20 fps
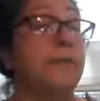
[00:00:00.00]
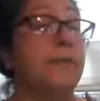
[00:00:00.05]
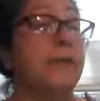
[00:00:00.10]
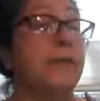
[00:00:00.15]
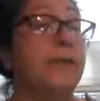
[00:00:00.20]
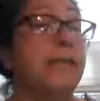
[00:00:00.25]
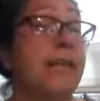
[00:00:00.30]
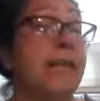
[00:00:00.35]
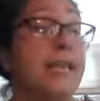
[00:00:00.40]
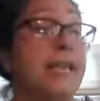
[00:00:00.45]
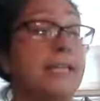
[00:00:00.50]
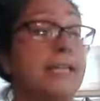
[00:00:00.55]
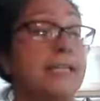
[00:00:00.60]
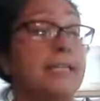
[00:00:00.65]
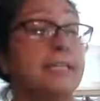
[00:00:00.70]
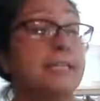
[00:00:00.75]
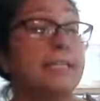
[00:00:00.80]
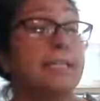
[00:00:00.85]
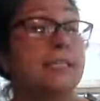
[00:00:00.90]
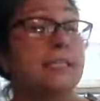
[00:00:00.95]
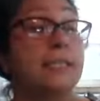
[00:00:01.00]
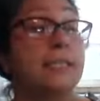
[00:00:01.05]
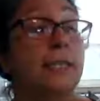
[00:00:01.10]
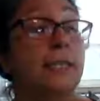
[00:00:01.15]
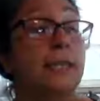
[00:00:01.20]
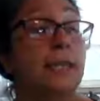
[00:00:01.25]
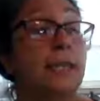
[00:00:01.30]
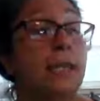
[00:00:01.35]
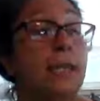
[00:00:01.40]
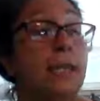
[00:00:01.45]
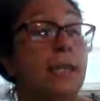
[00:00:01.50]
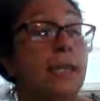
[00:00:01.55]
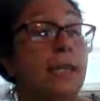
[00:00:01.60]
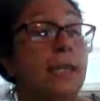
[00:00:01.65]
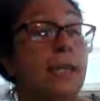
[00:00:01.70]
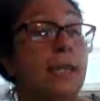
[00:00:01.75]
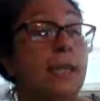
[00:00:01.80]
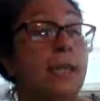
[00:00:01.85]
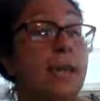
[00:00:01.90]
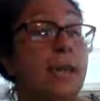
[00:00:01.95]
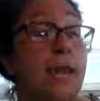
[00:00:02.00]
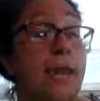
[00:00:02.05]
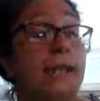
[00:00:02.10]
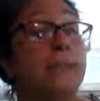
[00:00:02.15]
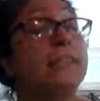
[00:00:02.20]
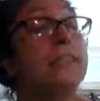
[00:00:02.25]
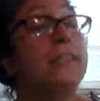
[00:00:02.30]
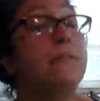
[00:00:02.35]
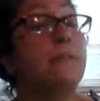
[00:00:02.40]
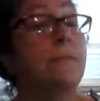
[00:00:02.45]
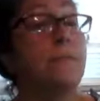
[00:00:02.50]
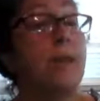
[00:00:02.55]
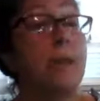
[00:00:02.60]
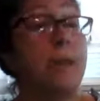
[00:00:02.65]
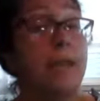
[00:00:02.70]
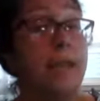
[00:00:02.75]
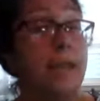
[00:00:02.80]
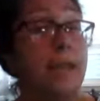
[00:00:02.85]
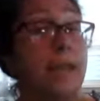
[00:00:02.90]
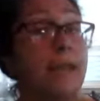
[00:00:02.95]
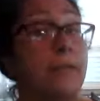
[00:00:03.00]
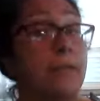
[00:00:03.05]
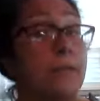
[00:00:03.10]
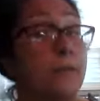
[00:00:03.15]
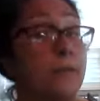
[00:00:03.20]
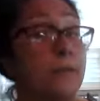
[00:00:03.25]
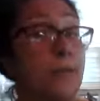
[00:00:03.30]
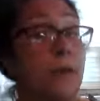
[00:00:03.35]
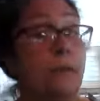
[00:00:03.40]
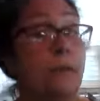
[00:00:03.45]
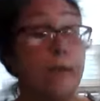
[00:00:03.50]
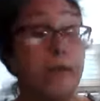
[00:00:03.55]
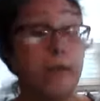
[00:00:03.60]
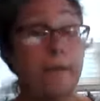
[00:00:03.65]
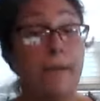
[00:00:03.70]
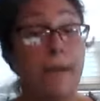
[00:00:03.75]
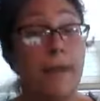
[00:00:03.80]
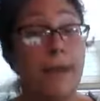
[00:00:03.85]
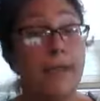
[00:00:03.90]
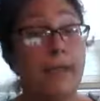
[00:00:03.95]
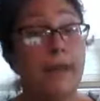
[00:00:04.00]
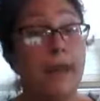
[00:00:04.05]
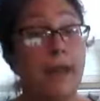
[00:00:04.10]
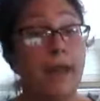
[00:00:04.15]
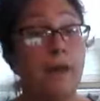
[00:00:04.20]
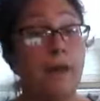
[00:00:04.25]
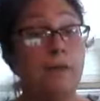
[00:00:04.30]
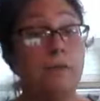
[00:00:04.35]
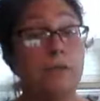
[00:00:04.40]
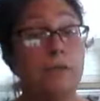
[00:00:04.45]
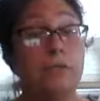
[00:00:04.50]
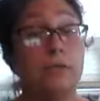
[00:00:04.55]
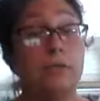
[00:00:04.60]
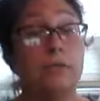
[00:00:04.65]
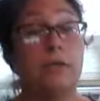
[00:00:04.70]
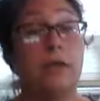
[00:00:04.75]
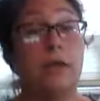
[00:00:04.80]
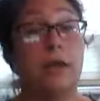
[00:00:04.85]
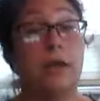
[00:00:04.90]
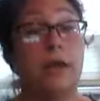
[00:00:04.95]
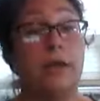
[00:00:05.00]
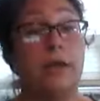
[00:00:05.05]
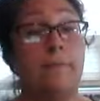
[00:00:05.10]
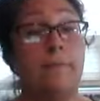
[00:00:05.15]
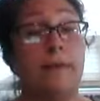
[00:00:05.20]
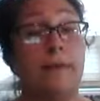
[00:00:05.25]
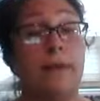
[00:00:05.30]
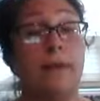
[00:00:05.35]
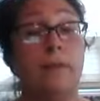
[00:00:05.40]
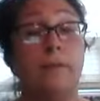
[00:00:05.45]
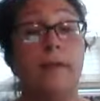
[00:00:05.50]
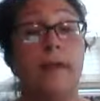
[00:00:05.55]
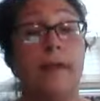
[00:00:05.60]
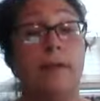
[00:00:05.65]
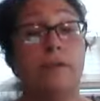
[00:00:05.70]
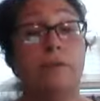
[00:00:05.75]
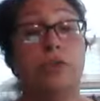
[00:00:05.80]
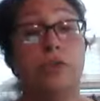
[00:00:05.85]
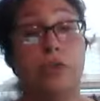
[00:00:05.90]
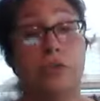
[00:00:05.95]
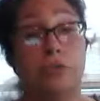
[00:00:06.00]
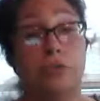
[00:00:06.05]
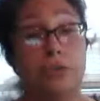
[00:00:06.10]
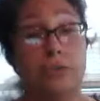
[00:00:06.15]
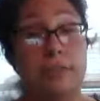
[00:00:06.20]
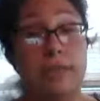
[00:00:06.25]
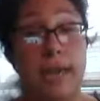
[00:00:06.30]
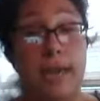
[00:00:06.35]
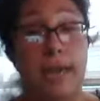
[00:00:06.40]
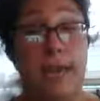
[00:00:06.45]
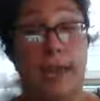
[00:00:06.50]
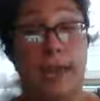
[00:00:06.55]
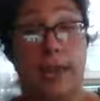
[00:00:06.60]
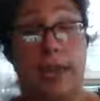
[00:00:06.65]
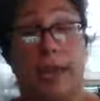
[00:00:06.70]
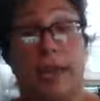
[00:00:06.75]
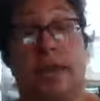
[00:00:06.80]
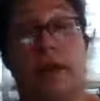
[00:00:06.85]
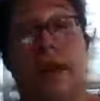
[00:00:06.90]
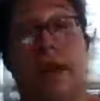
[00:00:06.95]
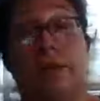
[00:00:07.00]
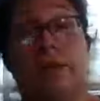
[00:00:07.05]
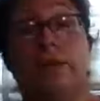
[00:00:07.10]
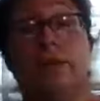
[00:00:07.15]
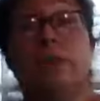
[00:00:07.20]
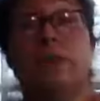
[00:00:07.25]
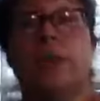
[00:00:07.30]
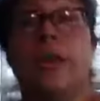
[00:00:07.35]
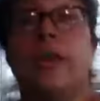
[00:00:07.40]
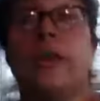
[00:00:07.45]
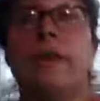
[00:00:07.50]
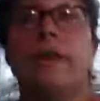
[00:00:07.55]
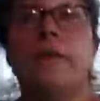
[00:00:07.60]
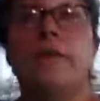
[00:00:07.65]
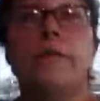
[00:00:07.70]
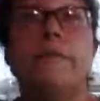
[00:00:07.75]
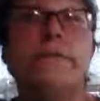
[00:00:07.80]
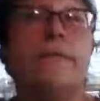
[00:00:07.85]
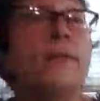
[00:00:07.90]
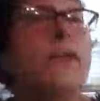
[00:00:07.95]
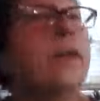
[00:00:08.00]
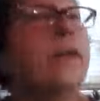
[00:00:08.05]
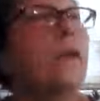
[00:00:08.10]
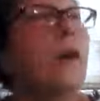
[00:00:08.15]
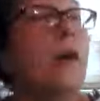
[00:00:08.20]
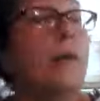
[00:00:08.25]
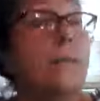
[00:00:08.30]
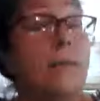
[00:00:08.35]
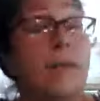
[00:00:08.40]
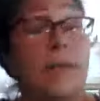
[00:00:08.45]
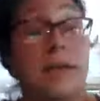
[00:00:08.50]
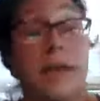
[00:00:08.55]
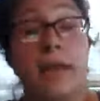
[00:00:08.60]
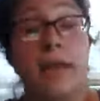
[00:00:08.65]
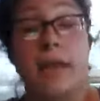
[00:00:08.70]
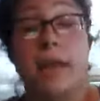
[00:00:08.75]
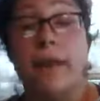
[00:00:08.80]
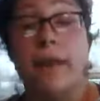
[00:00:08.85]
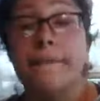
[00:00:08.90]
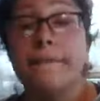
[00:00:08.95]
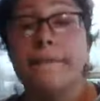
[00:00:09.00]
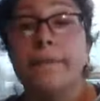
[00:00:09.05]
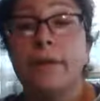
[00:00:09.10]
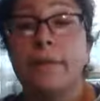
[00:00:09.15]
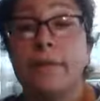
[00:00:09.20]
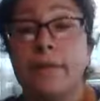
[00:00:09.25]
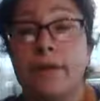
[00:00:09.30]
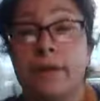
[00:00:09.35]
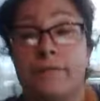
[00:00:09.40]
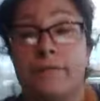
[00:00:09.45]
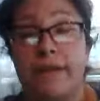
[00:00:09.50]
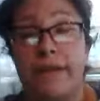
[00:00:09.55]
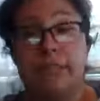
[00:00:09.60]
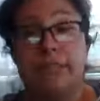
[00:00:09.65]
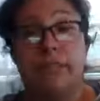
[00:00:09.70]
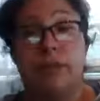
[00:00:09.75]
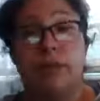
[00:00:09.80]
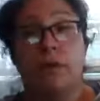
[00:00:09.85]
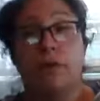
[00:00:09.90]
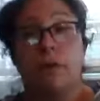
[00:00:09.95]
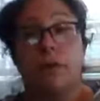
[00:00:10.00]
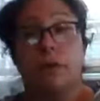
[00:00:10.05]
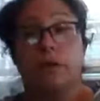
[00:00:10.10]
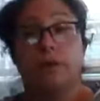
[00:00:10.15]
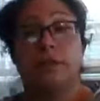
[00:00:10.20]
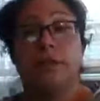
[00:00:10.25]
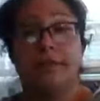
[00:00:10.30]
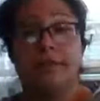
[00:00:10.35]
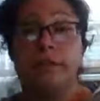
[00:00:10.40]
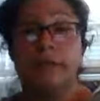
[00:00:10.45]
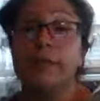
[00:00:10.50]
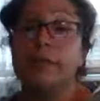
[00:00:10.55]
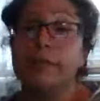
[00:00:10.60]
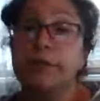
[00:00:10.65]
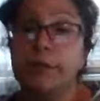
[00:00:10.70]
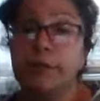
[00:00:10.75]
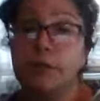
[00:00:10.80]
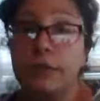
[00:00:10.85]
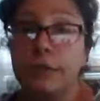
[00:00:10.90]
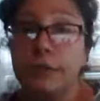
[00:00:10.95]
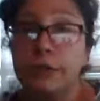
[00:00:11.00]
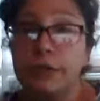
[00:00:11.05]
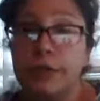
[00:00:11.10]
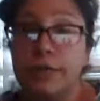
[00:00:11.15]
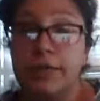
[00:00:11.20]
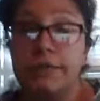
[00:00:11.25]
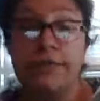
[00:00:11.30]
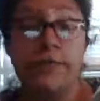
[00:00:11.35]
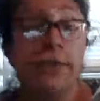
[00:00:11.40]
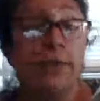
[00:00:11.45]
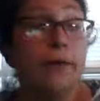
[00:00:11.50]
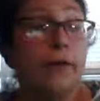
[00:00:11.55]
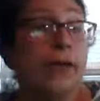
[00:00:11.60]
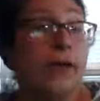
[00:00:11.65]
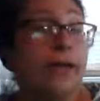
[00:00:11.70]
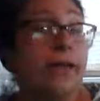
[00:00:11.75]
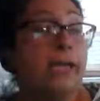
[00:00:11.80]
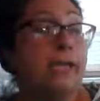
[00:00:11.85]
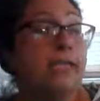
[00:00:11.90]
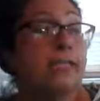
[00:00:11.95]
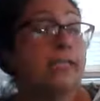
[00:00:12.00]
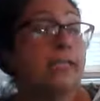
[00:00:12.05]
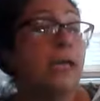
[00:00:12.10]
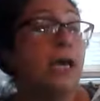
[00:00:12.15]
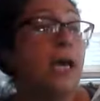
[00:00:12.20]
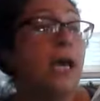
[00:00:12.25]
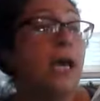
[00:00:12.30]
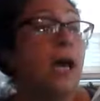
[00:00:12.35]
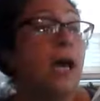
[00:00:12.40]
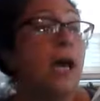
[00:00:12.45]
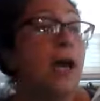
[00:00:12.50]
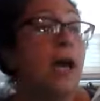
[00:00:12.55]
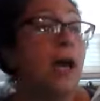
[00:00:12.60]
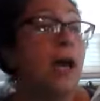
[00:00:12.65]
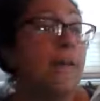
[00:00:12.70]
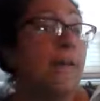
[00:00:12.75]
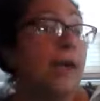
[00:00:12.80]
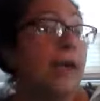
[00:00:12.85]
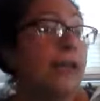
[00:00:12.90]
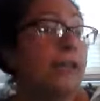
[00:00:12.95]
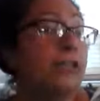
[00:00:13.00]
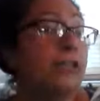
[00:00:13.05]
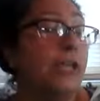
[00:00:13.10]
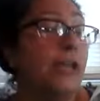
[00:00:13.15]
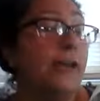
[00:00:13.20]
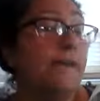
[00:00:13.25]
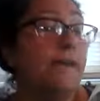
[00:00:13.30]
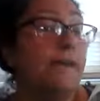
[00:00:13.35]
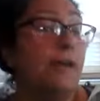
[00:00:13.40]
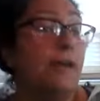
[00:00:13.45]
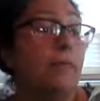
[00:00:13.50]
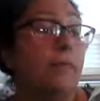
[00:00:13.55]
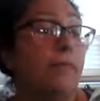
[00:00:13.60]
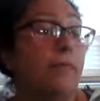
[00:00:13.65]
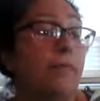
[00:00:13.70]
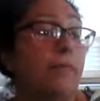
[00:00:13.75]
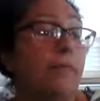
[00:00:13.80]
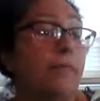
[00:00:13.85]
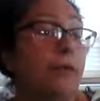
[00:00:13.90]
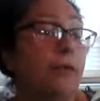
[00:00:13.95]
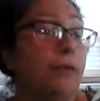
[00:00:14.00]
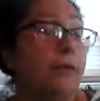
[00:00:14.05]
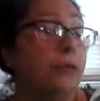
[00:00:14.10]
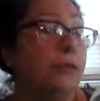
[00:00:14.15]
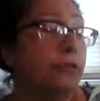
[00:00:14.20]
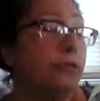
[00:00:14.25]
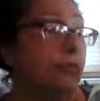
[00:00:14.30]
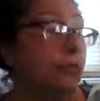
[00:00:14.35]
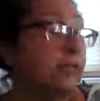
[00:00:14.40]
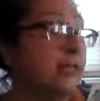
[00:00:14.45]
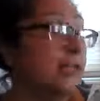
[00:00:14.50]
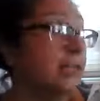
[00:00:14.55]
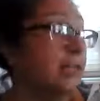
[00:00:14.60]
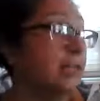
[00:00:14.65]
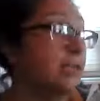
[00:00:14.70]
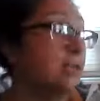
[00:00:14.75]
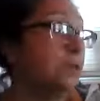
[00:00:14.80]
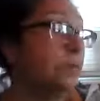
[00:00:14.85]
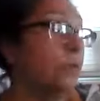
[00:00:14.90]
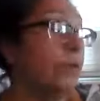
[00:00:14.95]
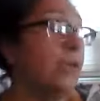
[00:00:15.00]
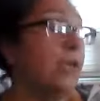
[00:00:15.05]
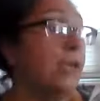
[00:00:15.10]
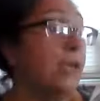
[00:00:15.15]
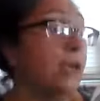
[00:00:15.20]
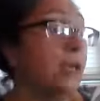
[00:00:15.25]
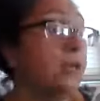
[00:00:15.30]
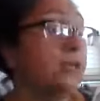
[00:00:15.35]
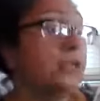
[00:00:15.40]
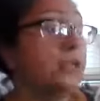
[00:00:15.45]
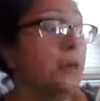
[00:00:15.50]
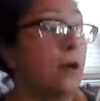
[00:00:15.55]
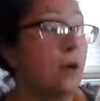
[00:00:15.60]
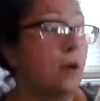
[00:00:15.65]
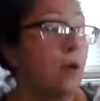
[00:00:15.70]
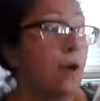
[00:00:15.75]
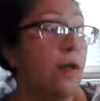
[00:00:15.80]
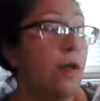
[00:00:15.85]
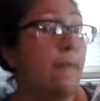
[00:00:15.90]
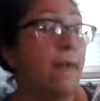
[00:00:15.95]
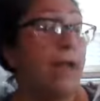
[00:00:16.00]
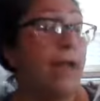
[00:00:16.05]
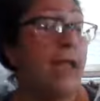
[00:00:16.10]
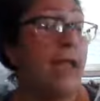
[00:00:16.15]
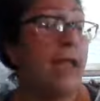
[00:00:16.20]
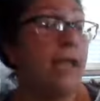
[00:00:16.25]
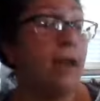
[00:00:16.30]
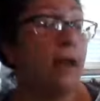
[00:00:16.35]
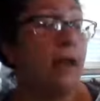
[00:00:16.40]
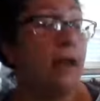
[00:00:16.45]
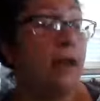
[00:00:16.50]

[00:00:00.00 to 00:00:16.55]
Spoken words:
forget, next Monday there will not be a packet out, but it'll be out Tuesday. And I will try to do the video on Monday, but if I don't, I'll definitely do it Tuesday for you guys. I actually have a couple of books to read this week, so I might